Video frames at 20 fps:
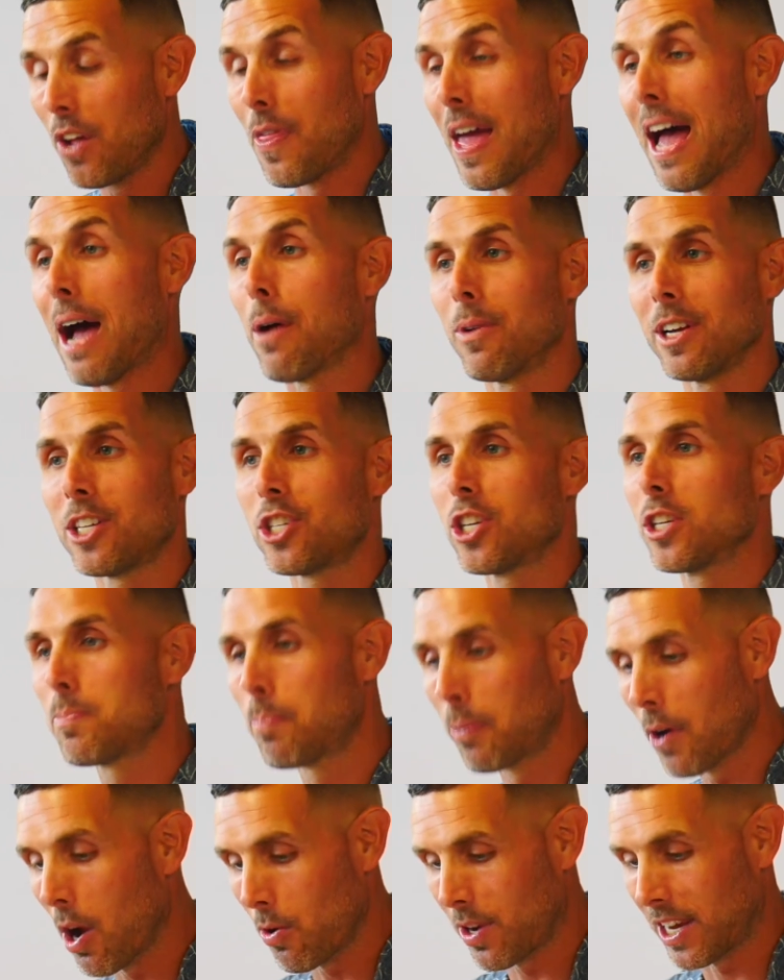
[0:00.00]
that which is
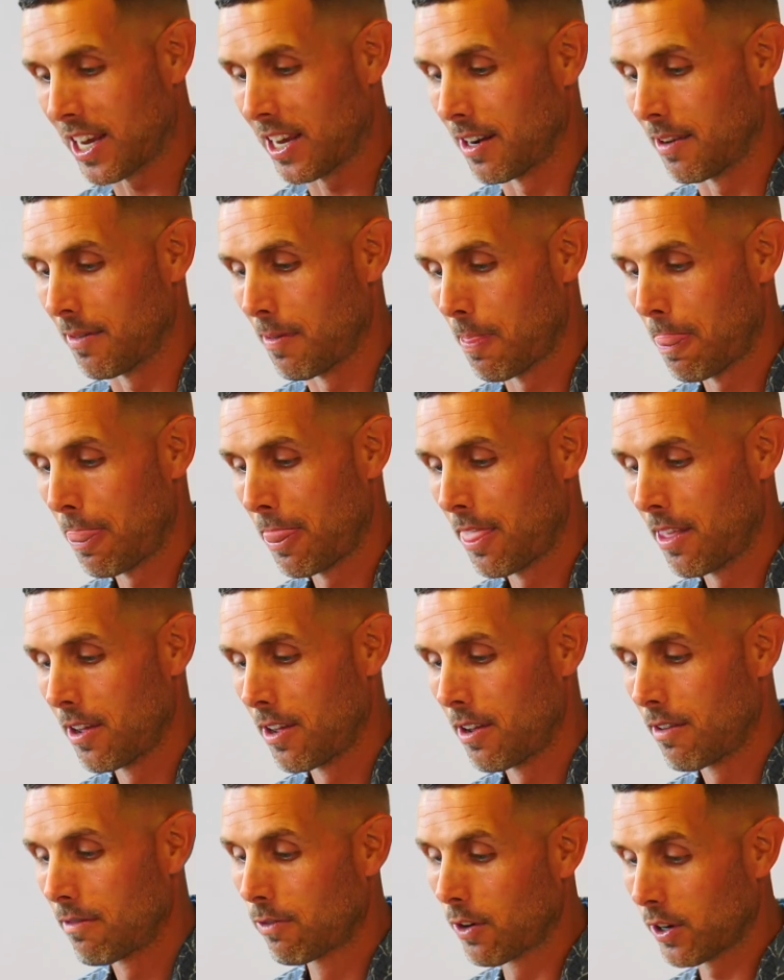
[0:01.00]
broken.
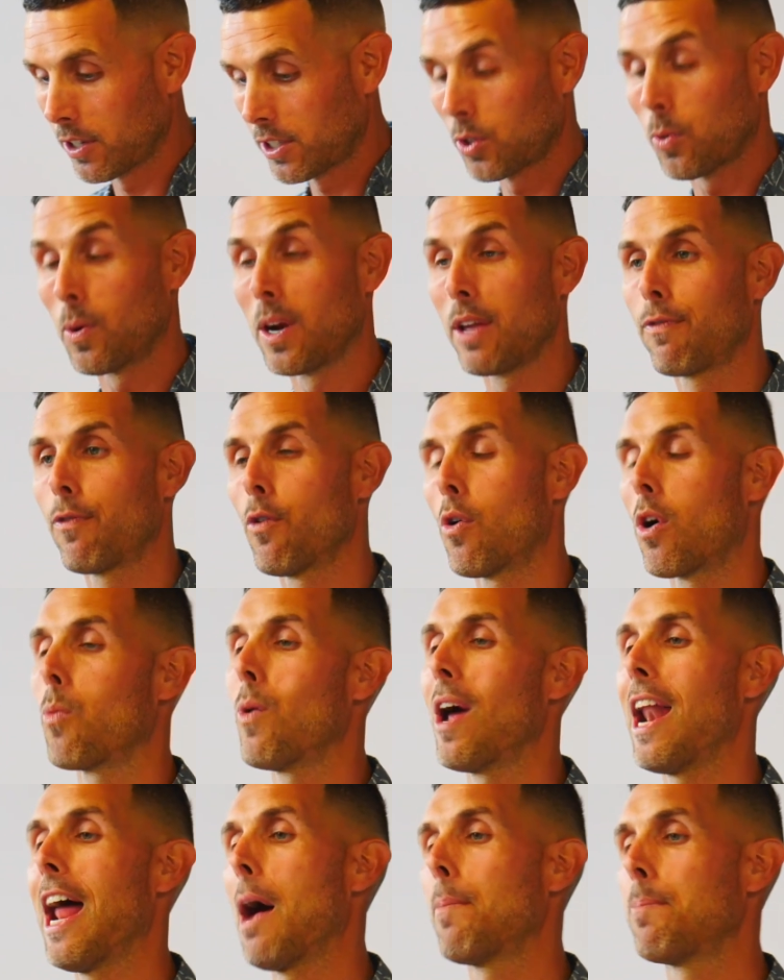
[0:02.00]
Verse 24,
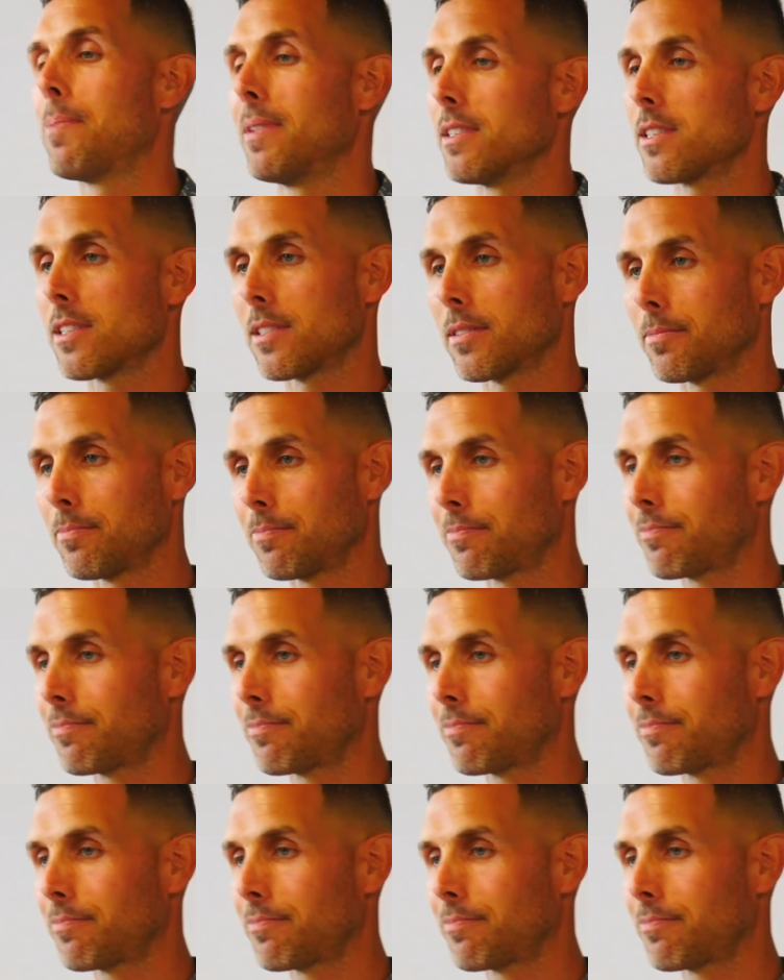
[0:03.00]
what happens?